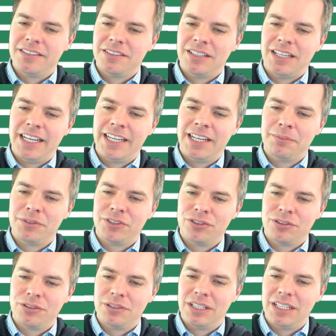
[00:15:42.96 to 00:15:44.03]
a.m.
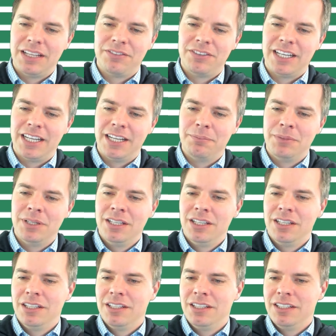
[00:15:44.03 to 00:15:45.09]
to 11 a.m.
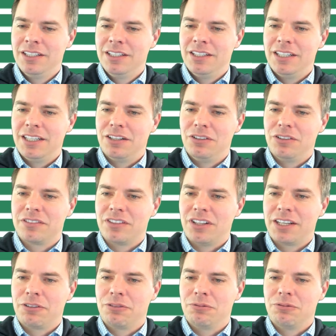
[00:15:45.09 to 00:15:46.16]
it looks
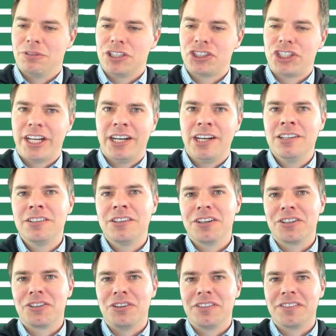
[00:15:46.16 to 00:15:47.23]
like rush hour
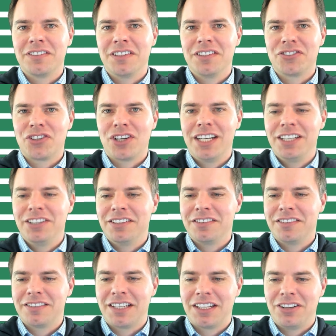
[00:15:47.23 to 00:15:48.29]
across Australia as
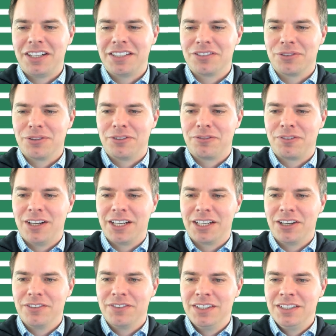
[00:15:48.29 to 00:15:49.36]
the satellites are all flying
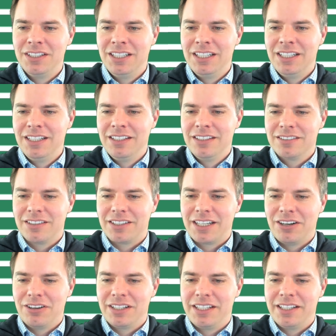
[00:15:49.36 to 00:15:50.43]
over. So
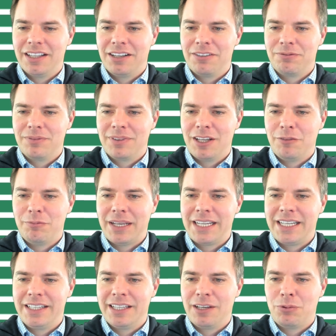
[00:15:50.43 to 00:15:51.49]
currently they're
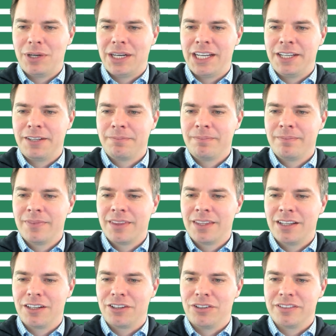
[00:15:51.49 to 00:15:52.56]
making their way
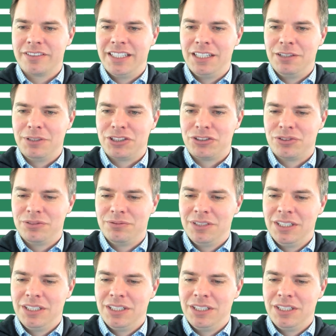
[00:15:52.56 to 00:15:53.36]
across here, which